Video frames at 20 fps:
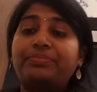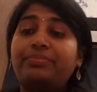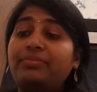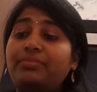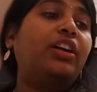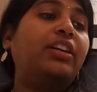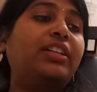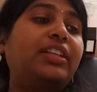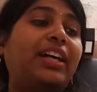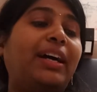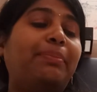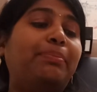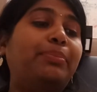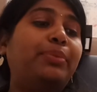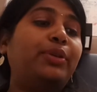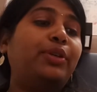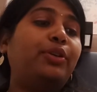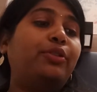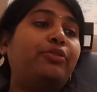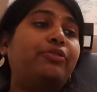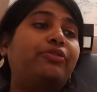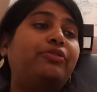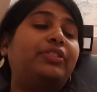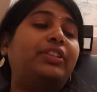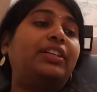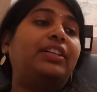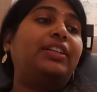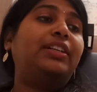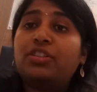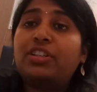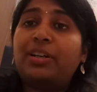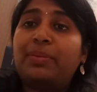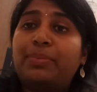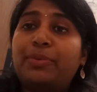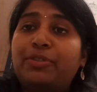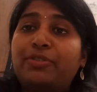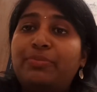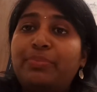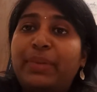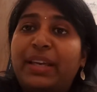Got couple
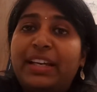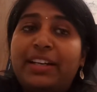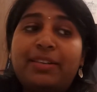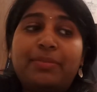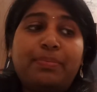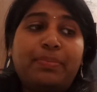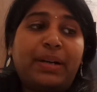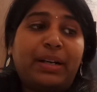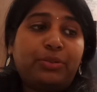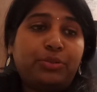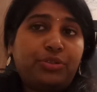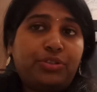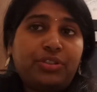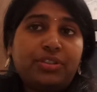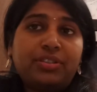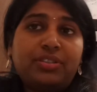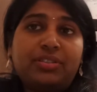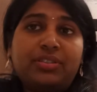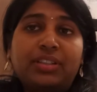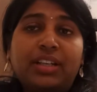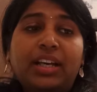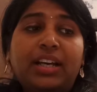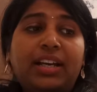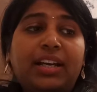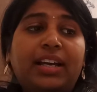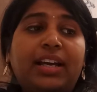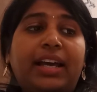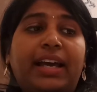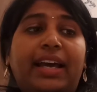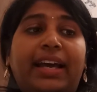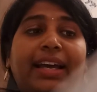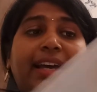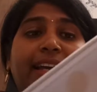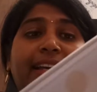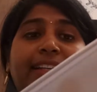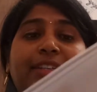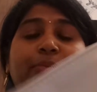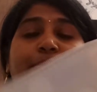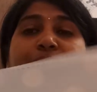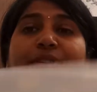of makeup pouches,
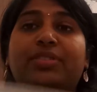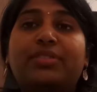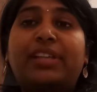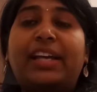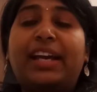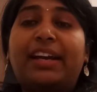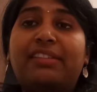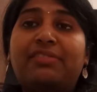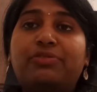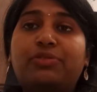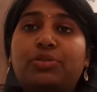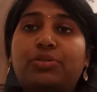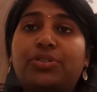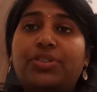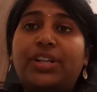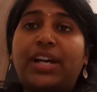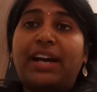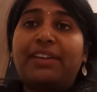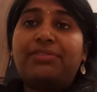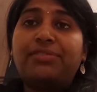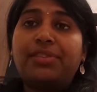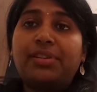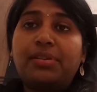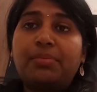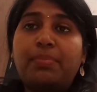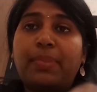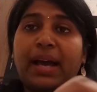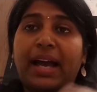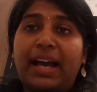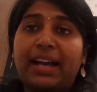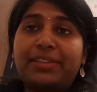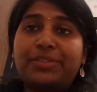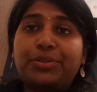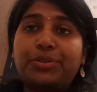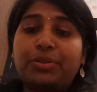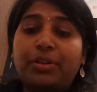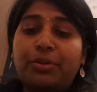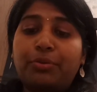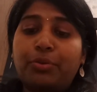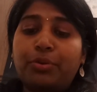and because I have to travel back,
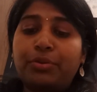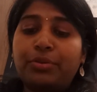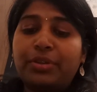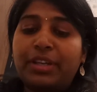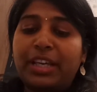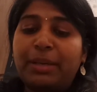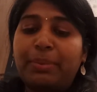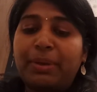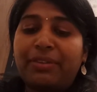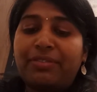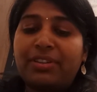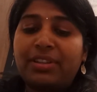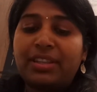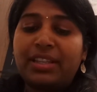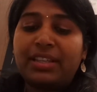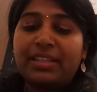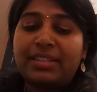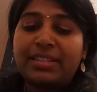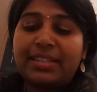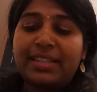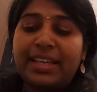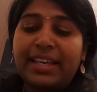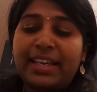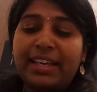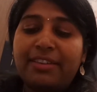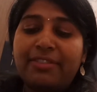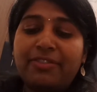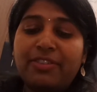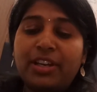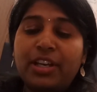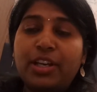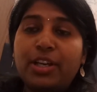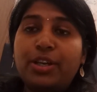so I want to keep everything safe.